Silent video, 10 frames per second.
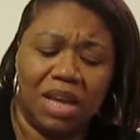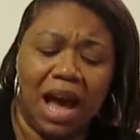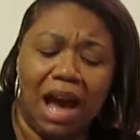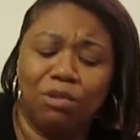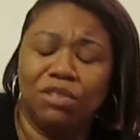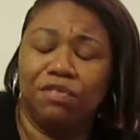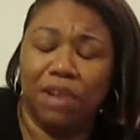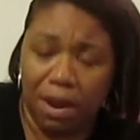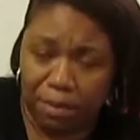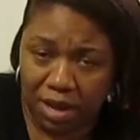I was
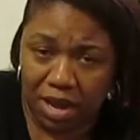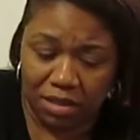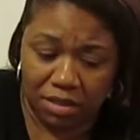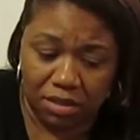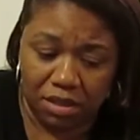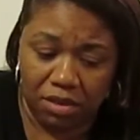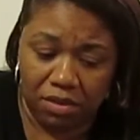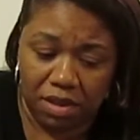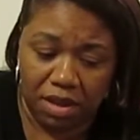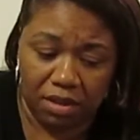flabbergasted to hear
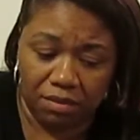that.